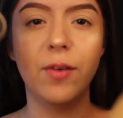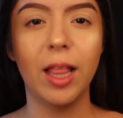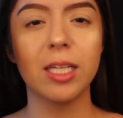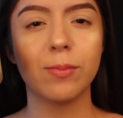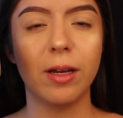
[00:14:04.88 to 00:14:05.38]

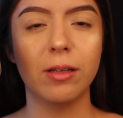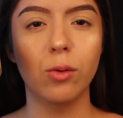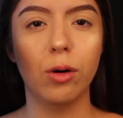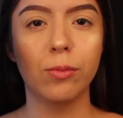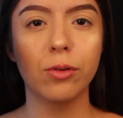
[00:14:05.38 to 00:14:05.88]
Vanilla's my
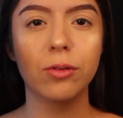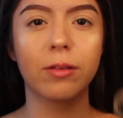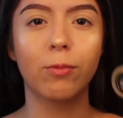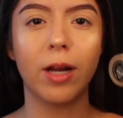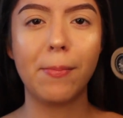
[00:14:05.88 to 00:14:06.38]
normal,
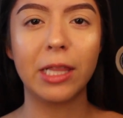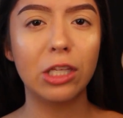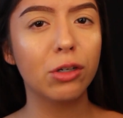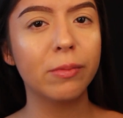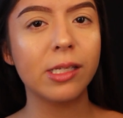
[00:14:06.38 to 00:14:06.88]
when I'm a
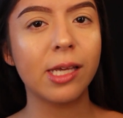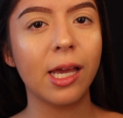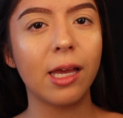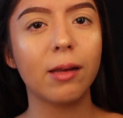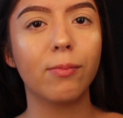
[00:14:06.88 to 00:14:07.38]
little bit
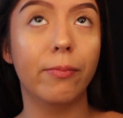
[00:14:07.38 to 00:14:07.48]
tan,